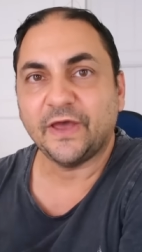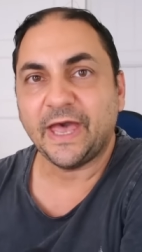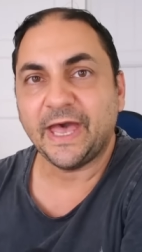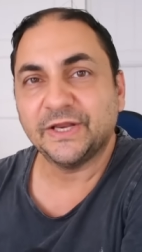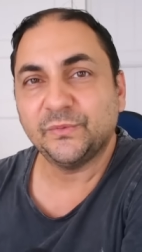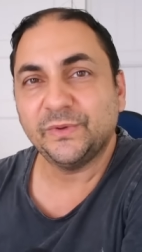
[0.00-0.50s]

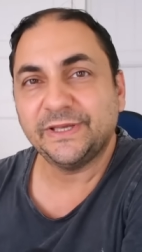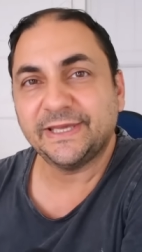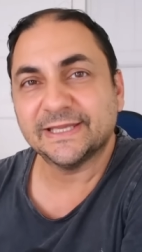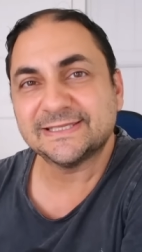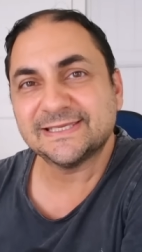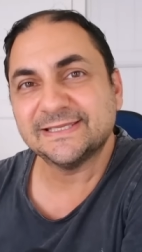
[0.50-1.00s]
how did we
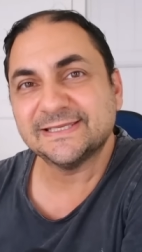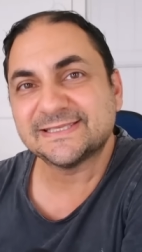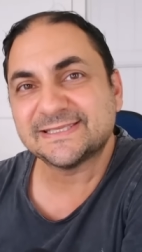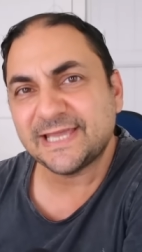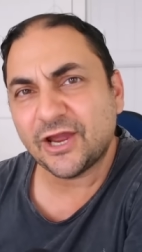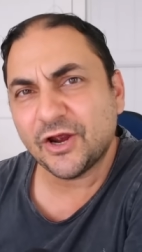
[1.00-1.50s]
get to
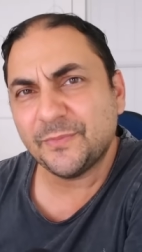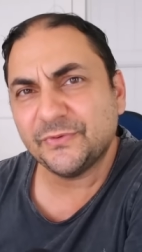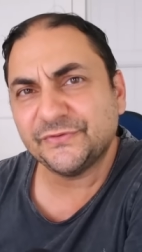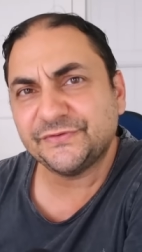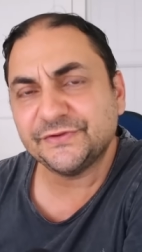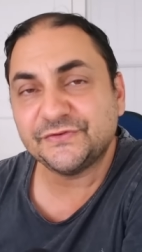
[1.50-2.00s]
this
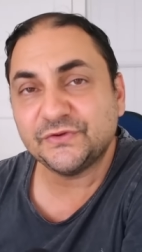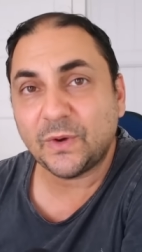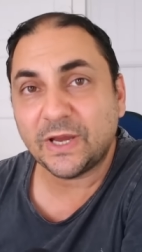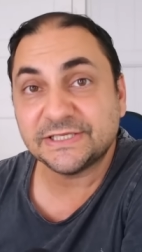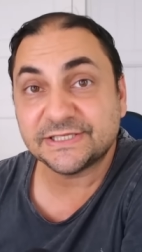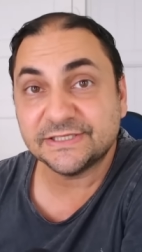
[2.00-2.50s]
terrible
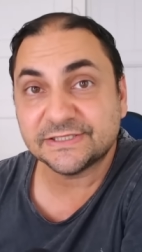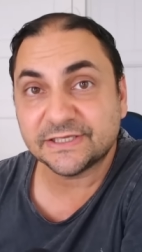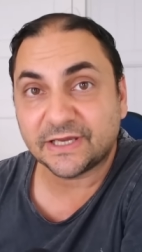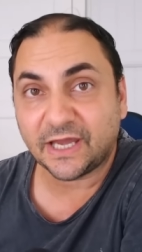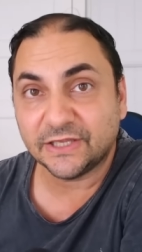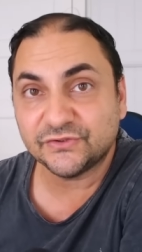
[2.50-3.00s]
situation as
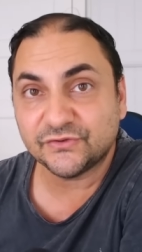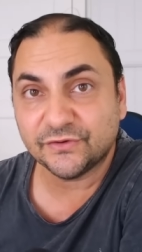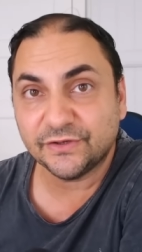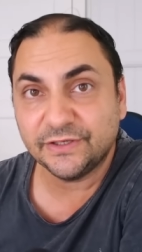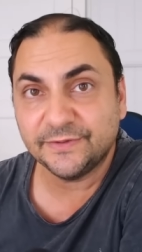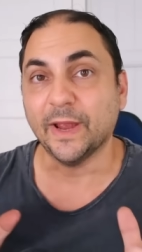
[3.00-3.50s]
a
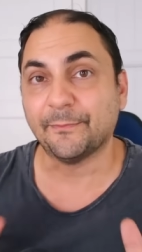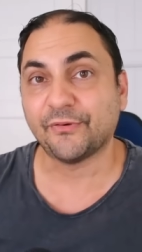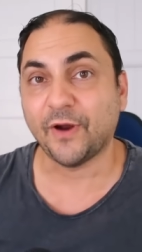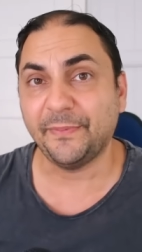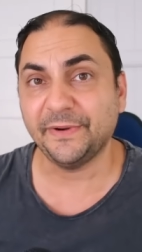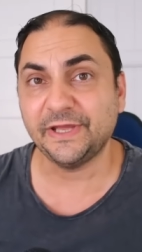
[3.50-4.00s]
country where
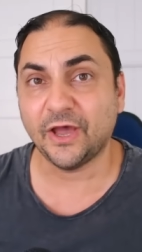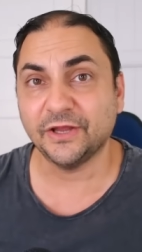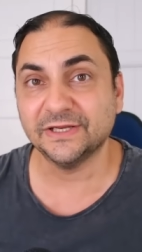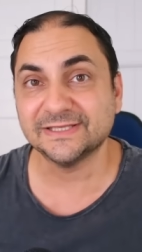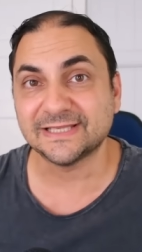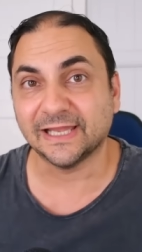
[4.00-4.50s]
property
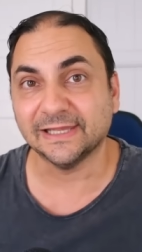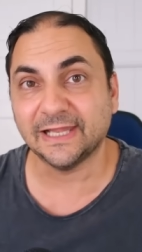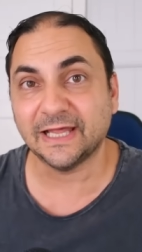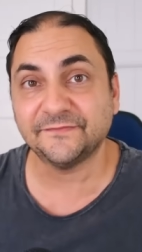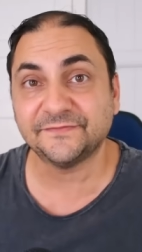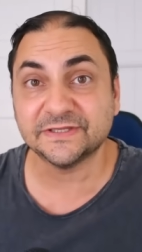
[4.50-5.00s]
owners are
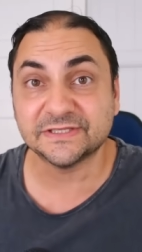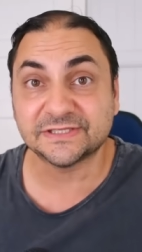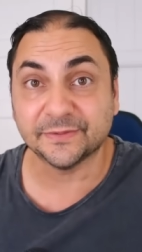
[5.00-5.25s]
loved and